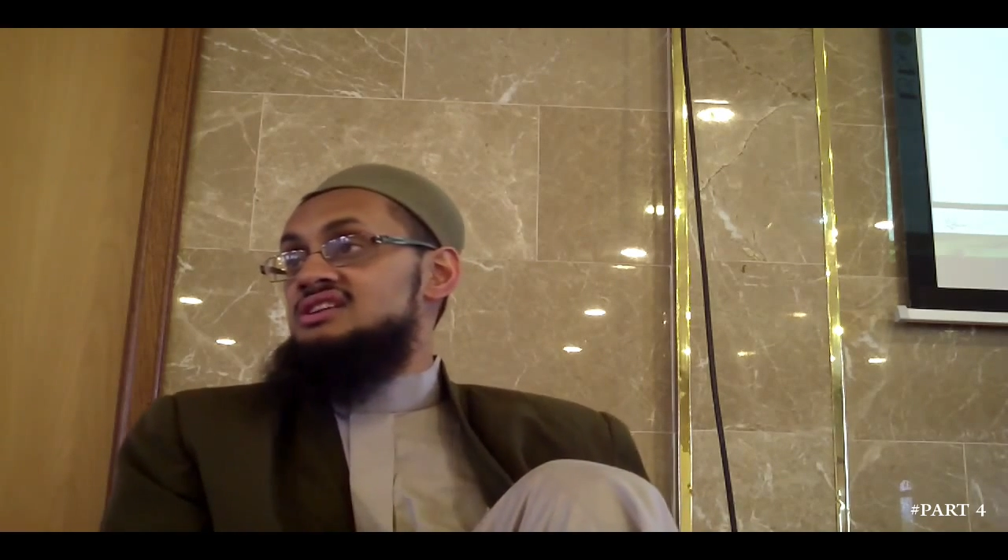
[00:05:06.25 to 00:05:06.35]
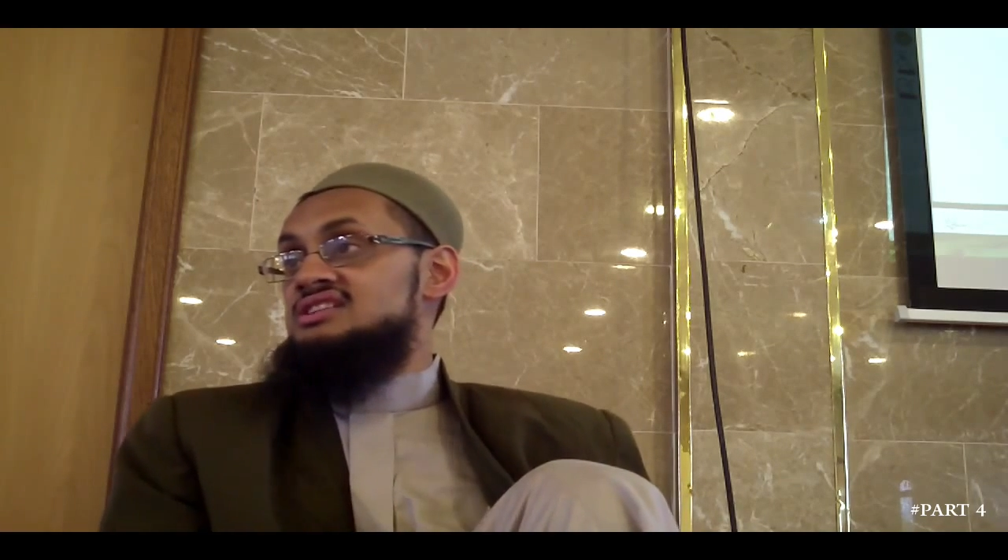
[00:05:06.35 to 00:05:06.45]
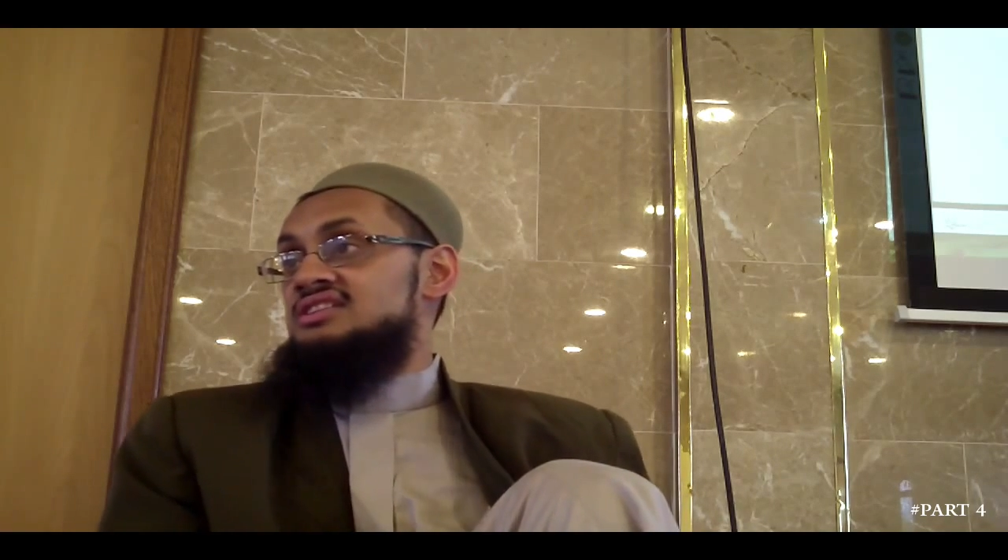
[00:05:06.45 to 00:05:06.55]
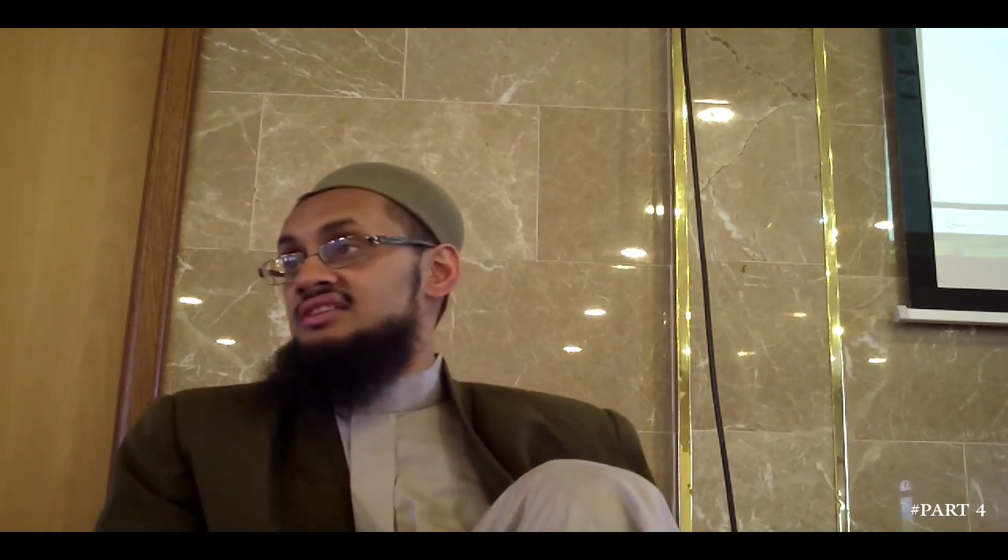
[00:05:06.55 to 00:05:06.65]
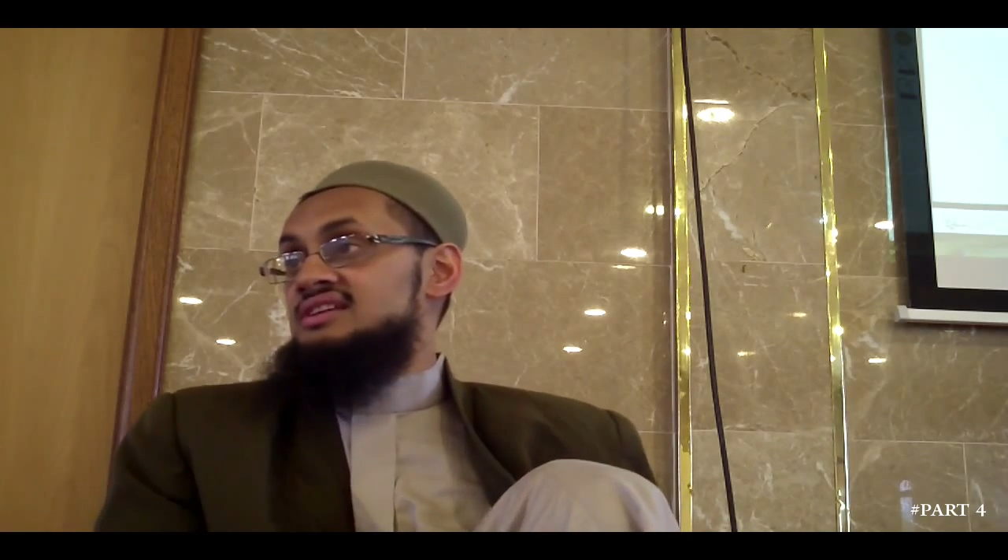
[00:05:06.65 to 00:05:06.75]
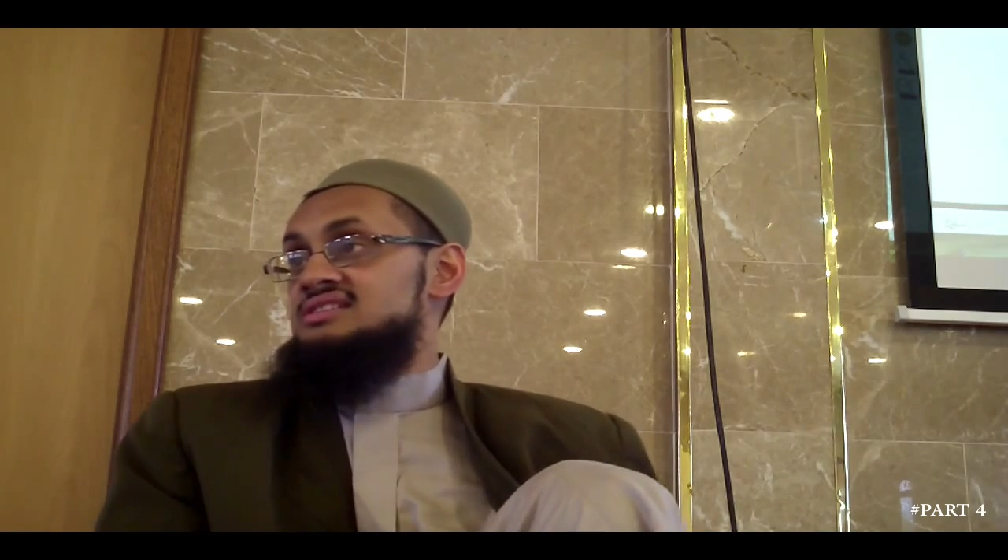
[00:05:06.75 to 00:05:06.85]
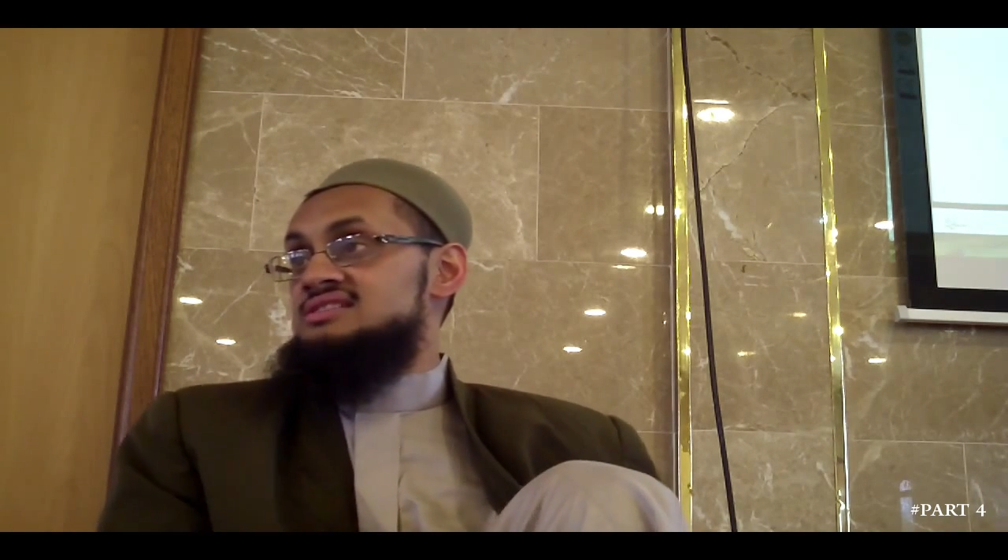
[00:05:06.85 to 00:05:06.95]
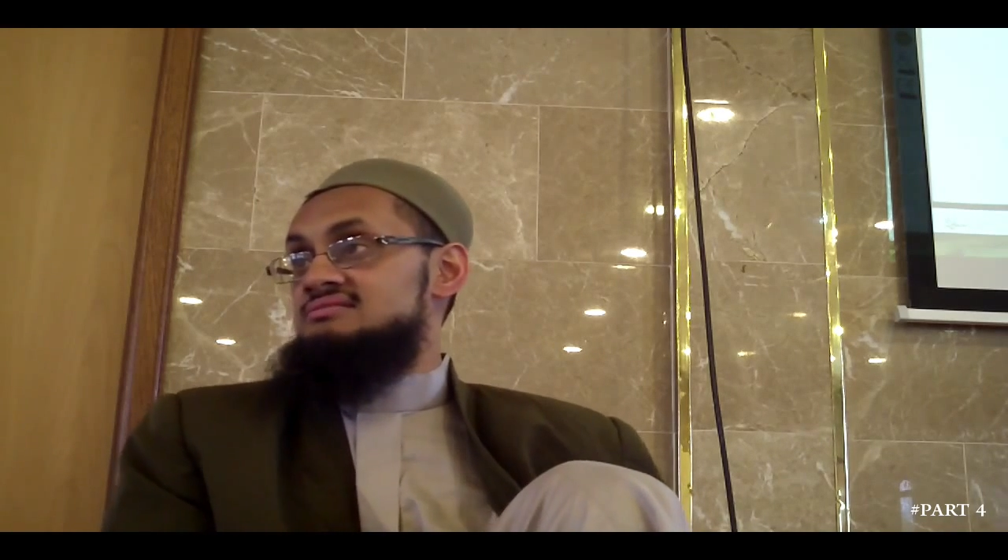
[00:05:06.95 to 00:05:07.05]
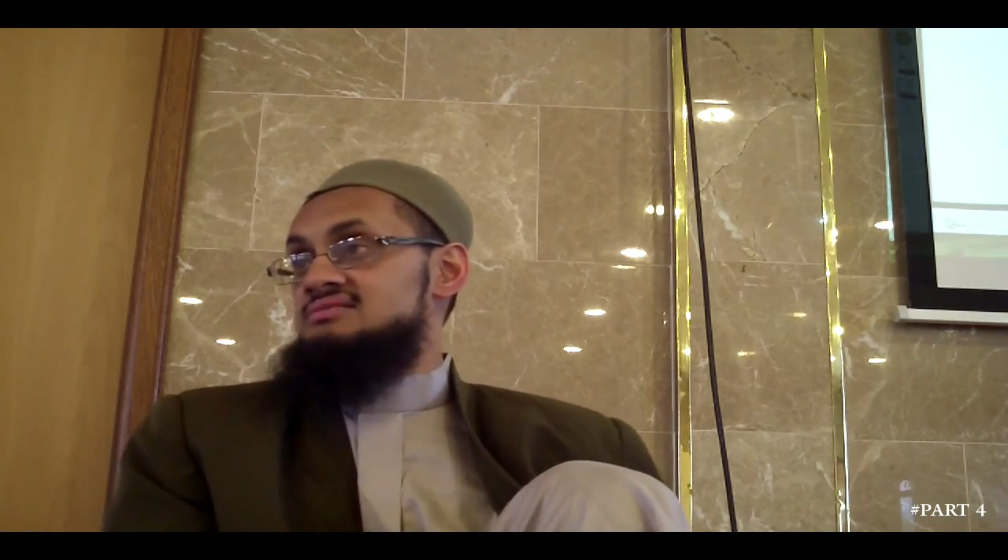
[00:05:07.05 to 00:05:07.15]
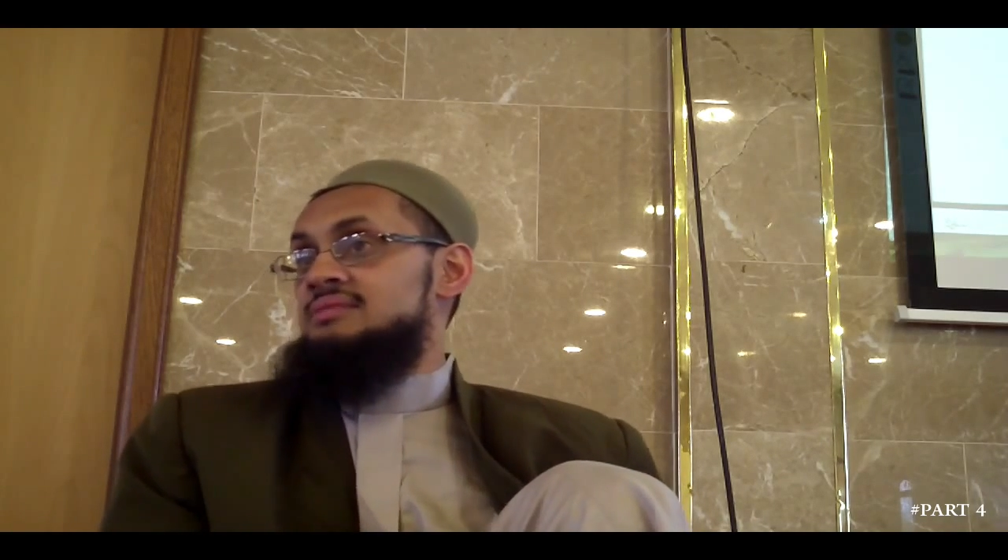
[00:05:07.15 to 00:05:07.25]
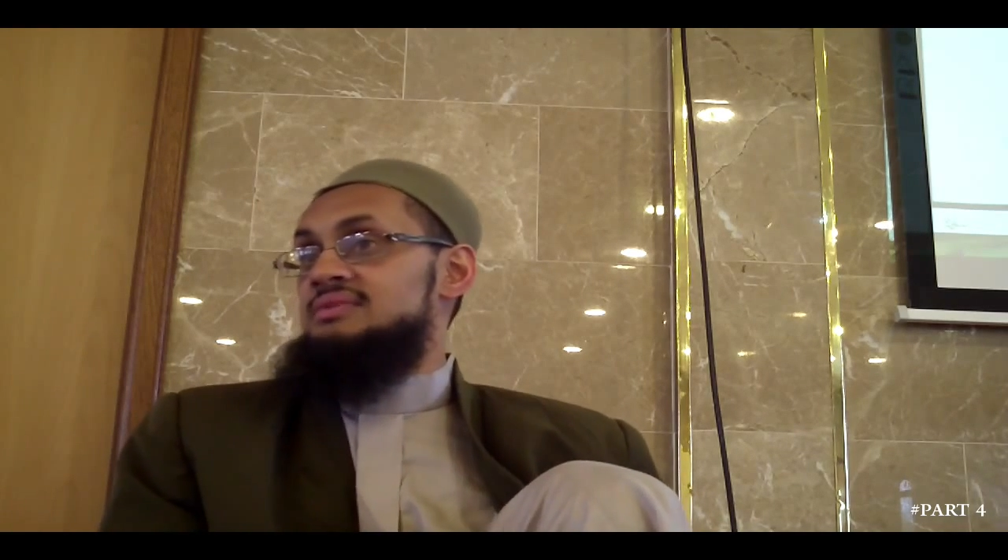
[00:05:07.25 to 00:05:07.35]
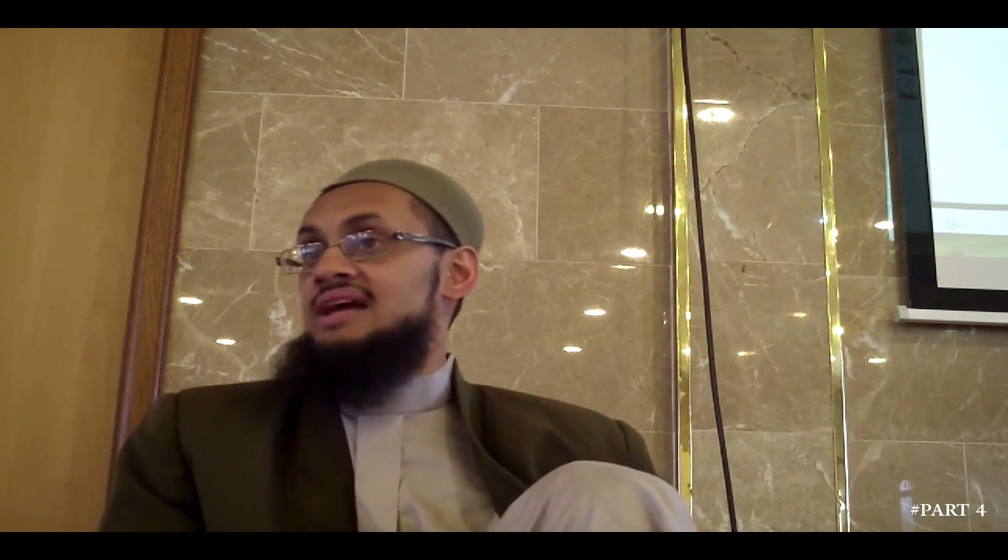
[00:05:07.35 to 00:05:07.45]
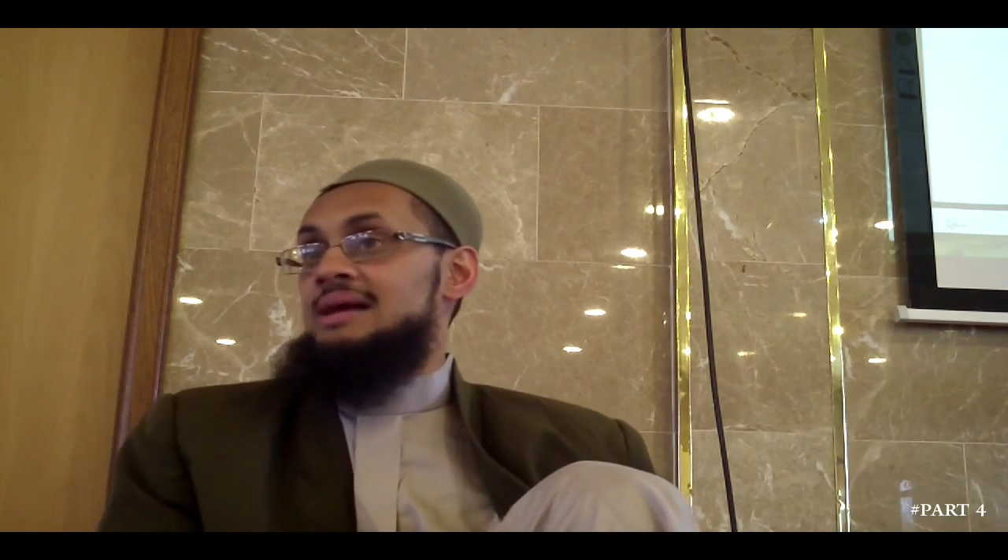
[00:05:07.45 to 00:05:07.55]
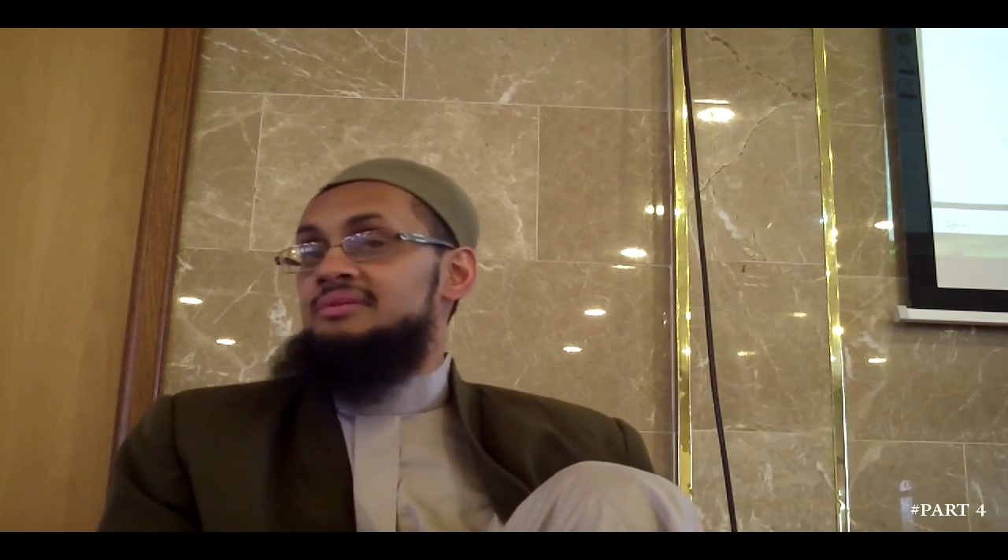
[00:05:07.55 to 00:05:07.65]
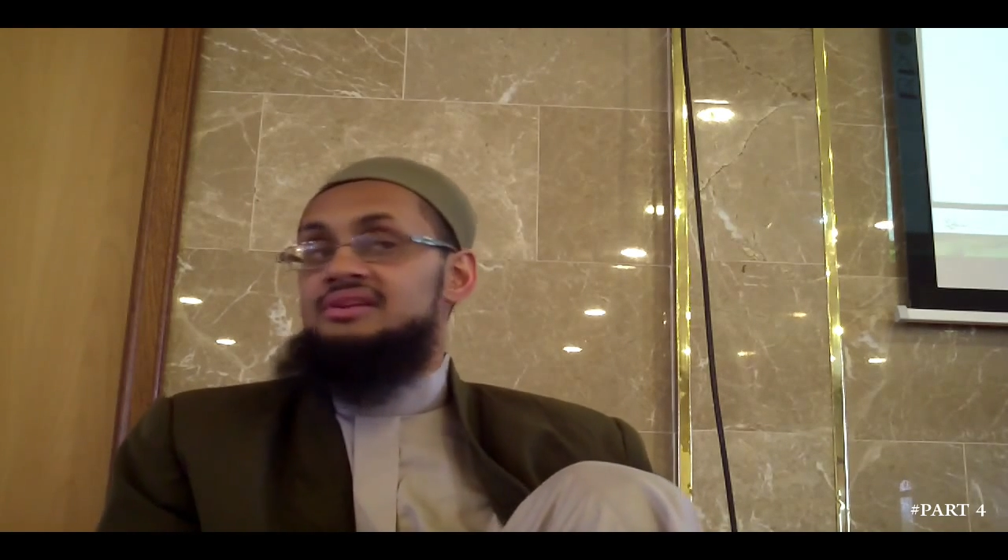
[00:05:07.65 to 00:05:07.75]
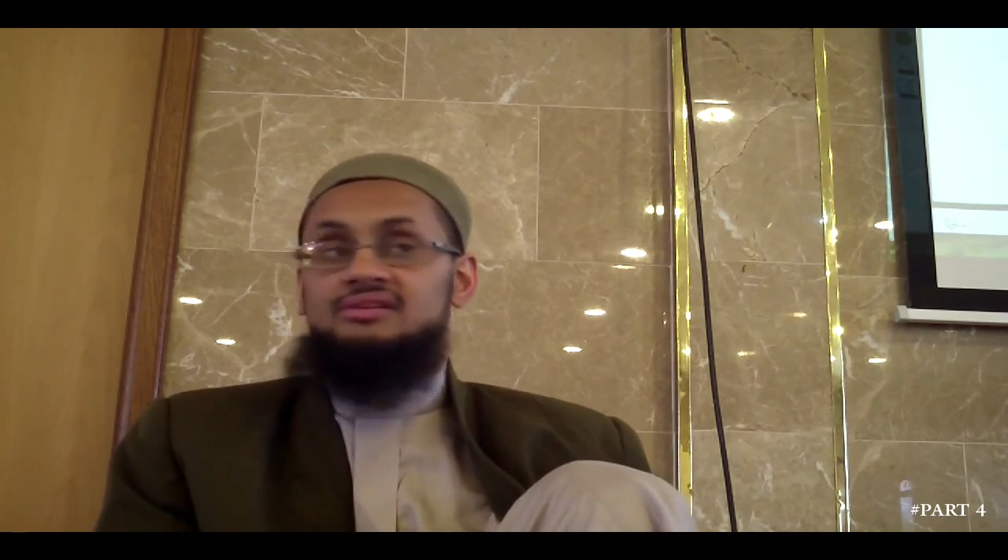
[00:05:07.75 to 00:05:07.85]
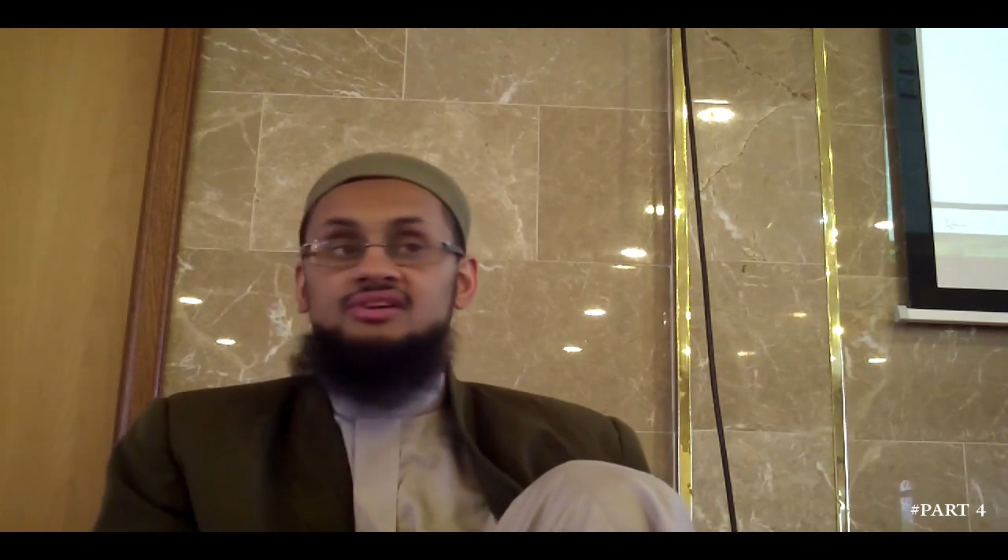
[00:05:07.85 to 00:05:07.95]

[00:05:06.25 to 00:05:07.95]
is something happening,